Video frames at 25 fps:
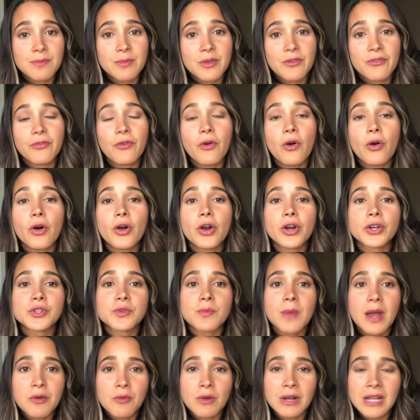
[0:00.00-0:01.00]
before to
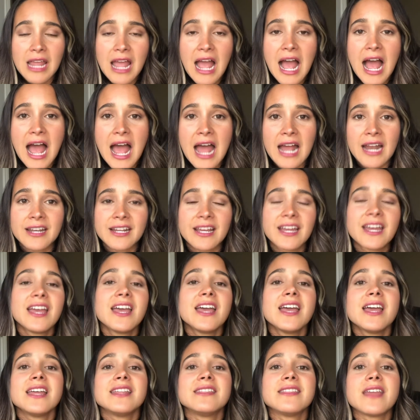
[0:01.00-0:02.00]
manually add
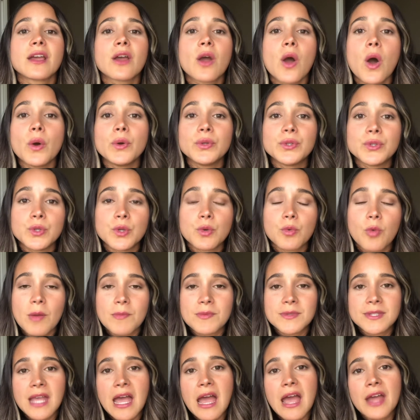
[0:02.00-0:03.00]
the code to your
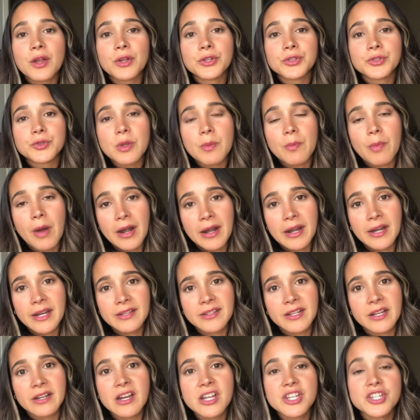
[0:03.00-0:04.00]
website or through a partner
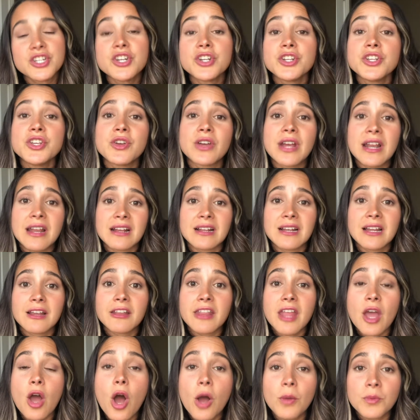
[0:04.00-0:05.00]
integration. You're gonna click the
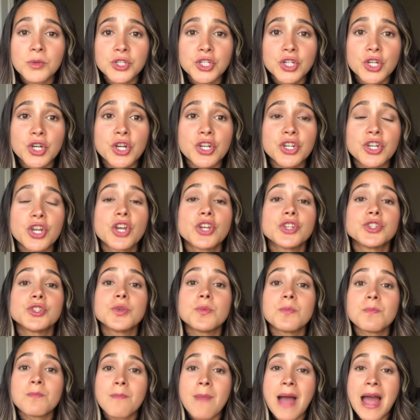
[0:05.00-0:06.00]
option to
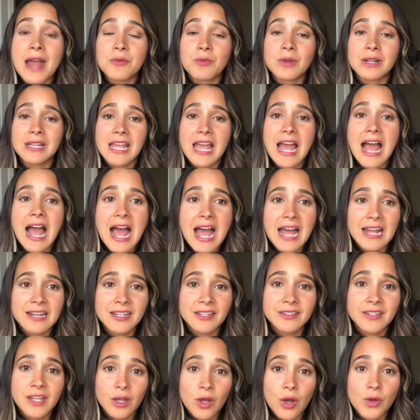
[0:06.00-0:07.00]
manually add
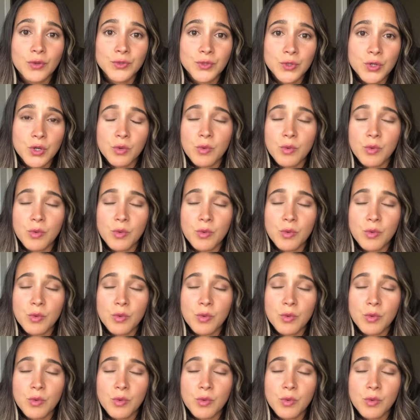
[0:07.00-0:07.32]
the code to your